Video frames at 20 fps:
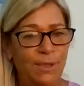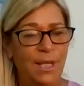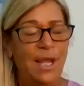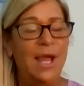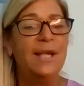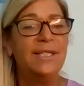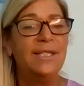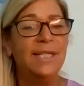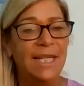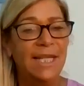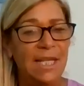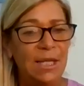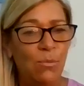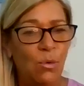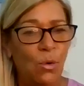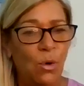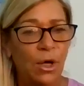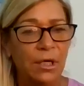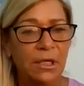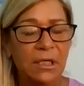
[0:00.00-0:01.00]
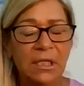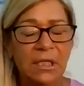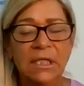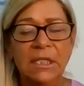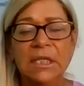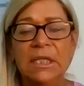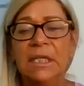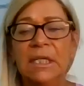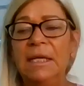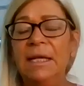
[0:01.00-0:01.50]
behind a keyboard
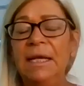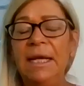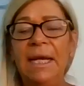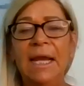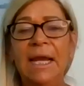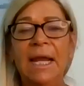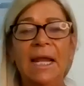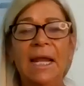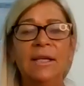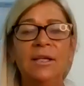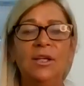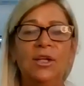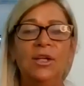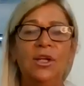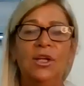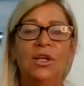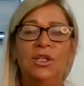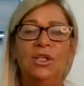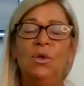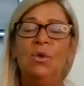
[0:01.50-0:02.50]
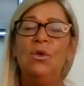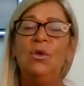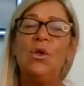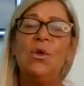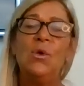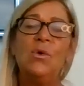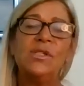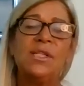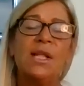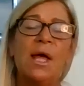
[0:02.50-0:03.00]
and you
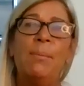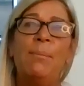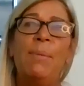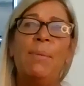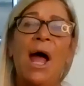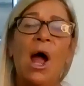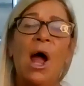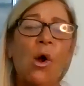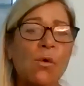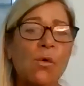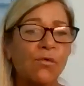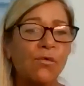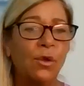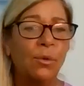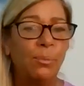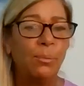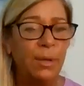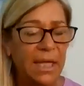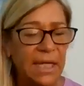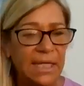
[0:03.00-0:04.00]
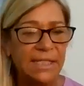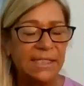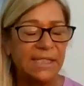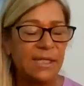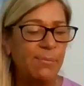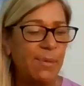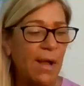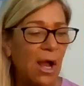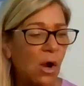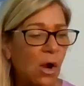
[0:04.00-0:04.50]
use a powerful piece
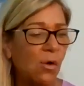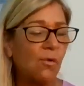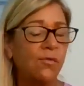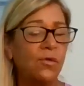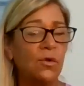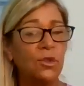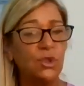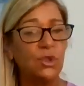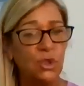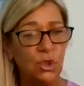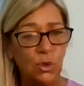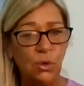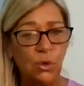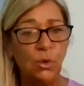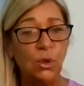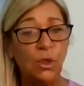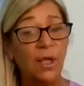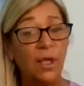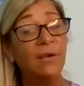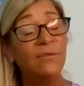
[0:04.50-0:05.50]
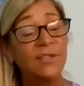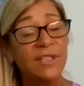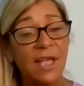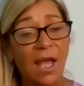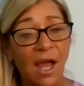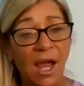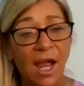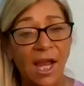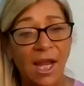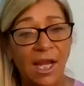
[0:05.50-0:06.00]
a powerful tool of
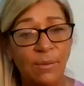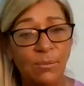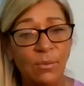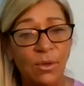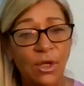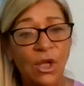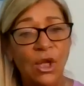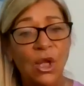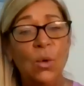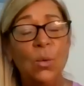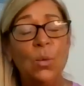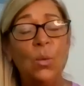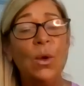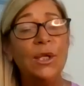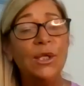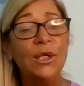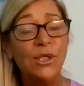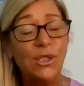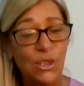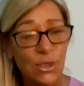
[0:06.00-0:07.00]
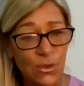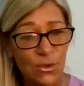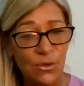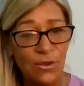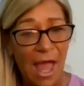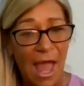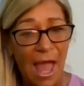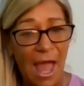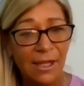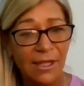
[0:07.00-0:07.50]
time when you do
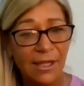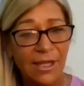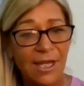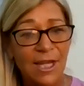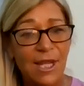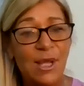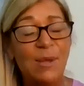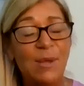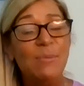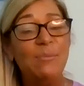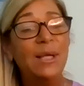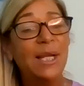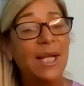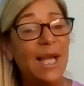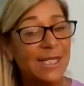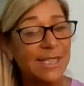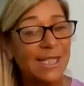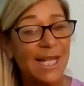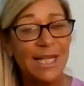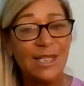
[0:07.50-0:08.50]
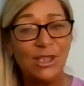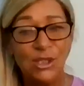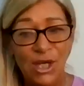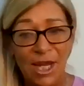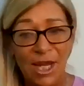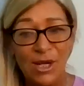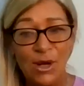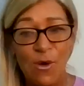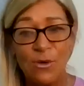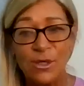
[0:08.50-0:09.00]
that because like
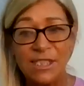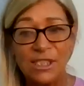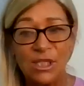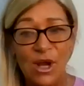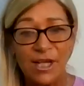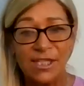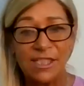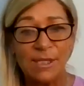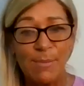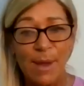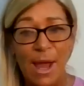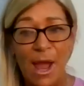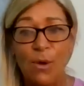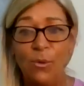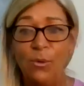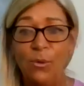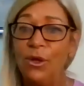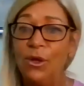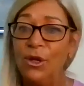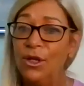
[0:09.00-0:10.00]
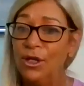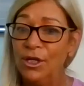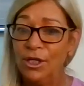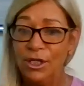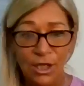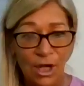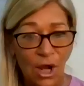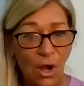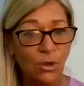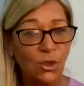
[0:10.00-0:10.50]
jan always talks about
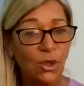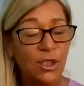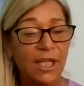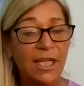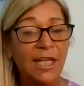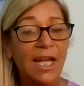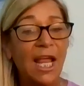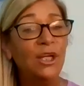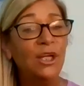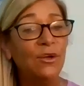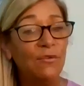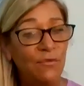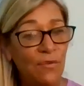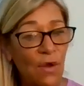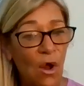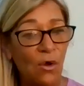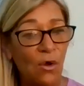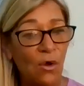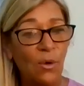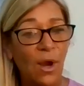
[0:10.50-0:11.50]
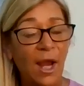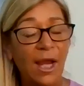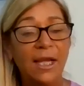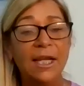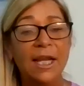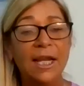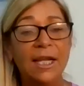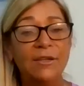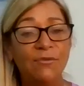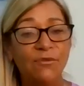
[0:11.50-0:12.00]
you know looking at your phone
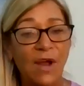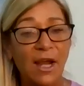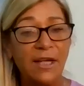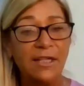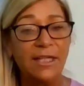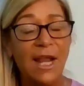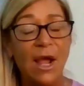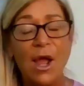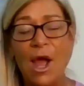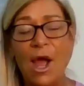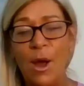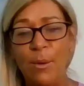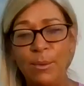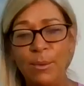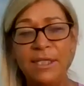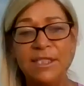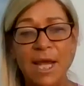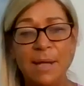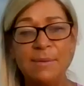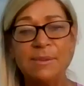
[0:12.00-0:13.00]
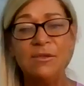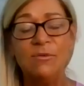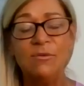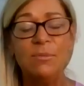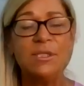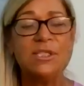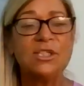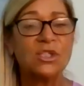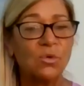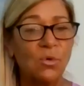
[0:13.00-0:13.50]
right and finding out how many times you've
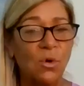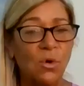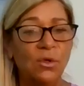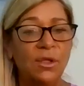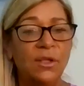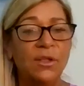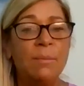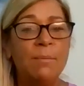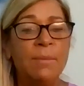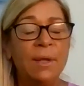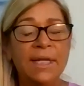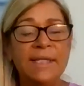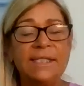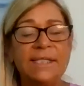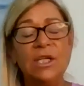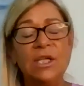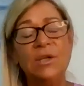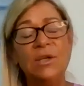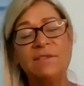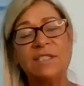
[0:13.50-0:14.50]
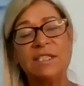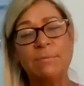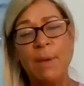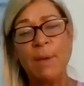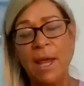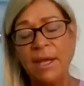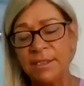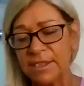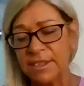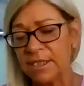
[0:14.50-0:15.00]
been scrolling the minutes that you've
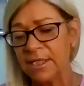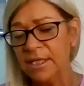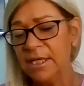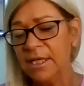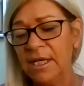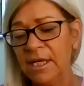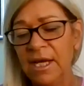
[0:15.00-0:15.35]
spent